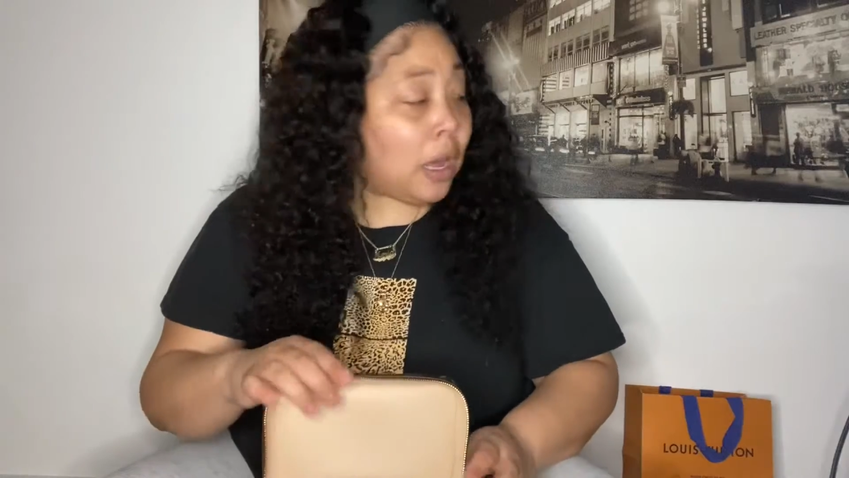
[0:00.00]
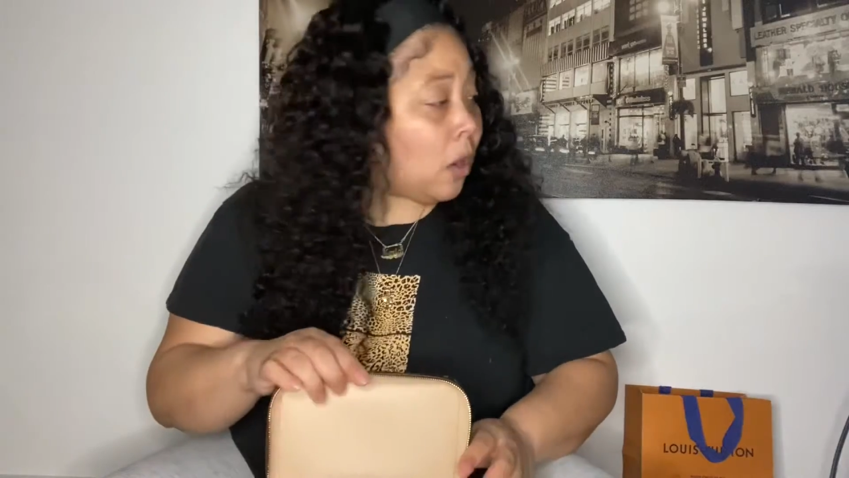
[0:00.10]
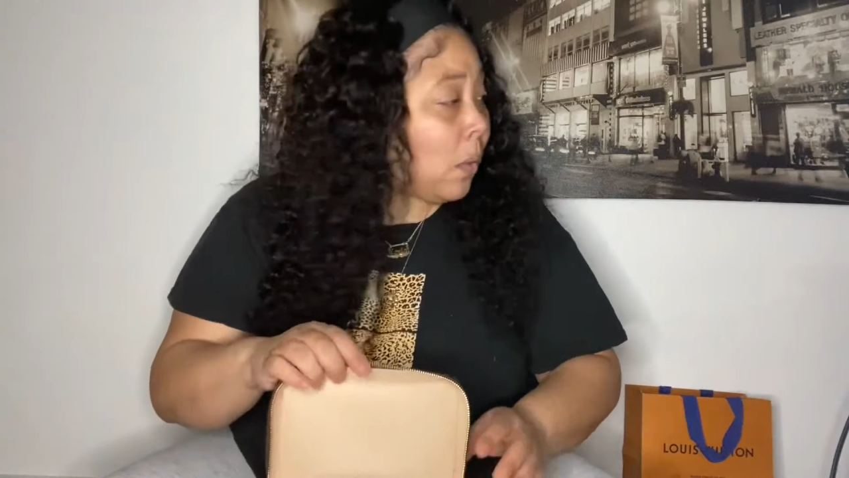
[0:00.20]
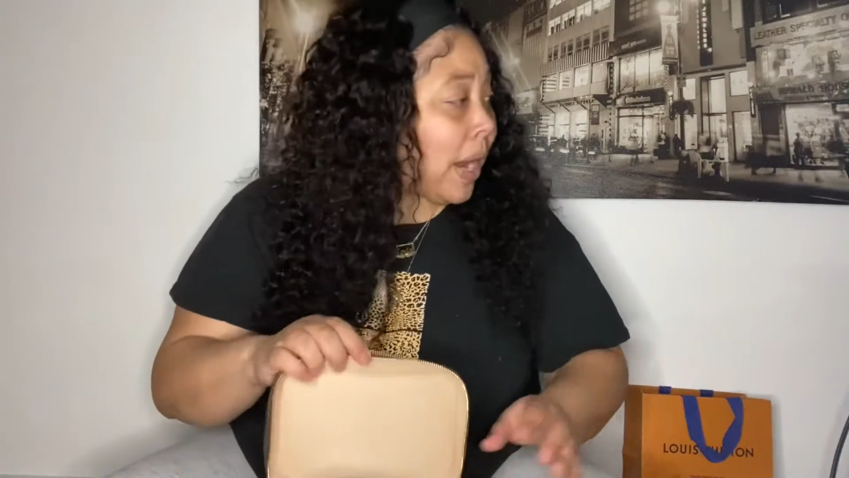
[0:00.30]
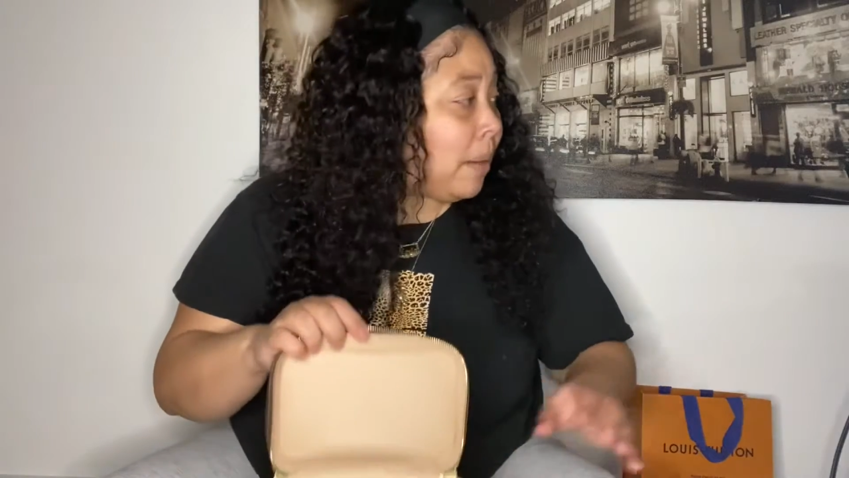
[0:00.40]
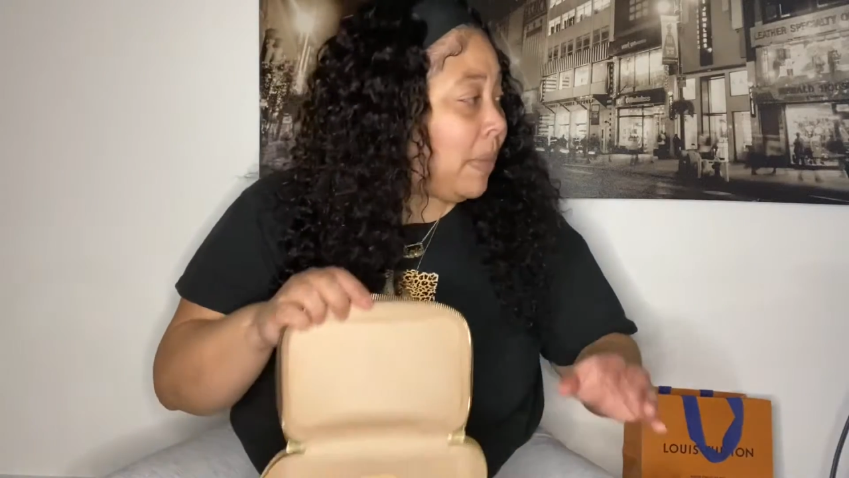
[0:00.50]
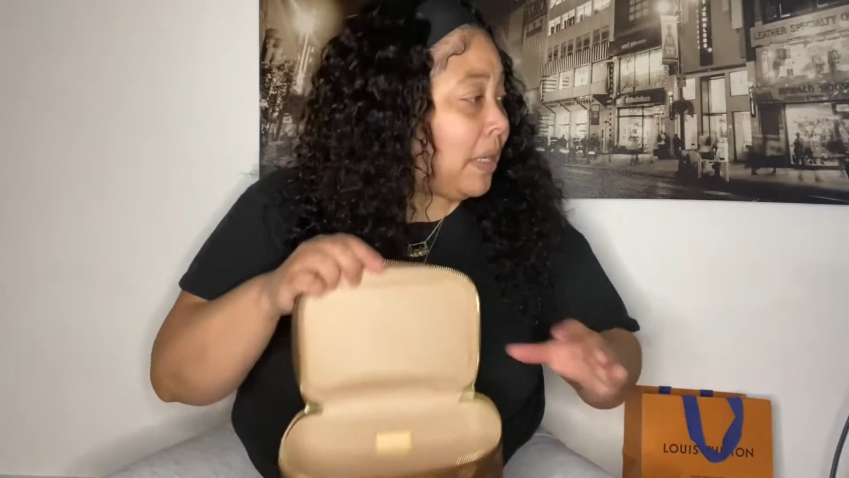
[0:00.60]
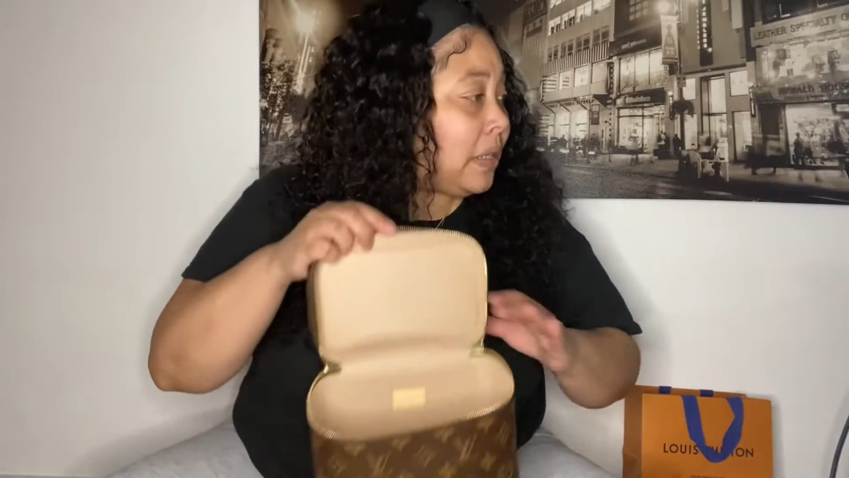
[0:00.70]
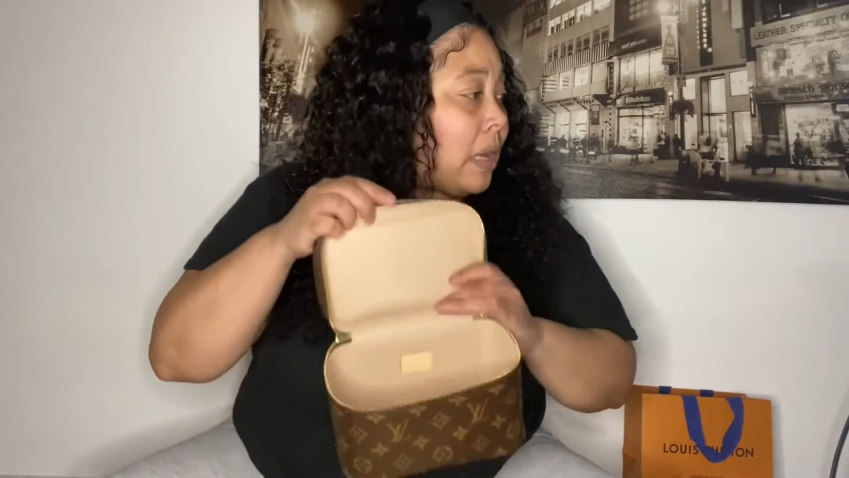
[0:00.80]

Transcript: quite a bit of